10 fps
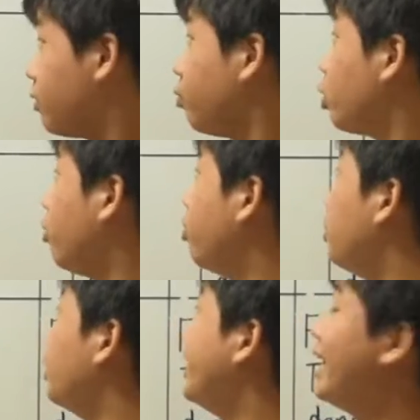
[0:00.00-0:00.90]
while for
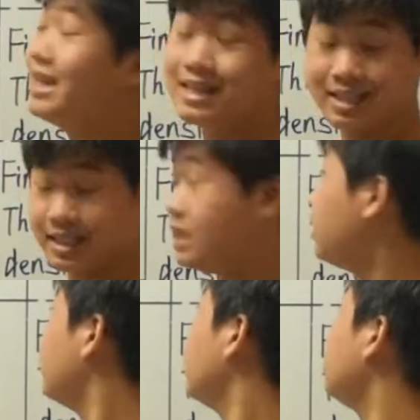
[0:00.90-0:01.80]
molality,
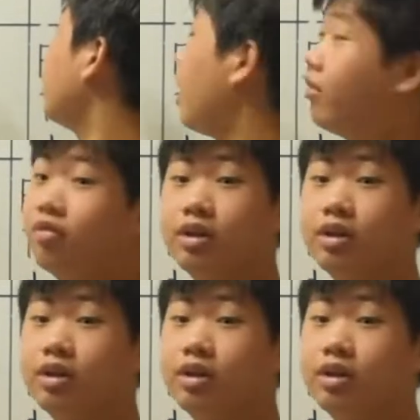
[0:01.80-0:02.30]
you have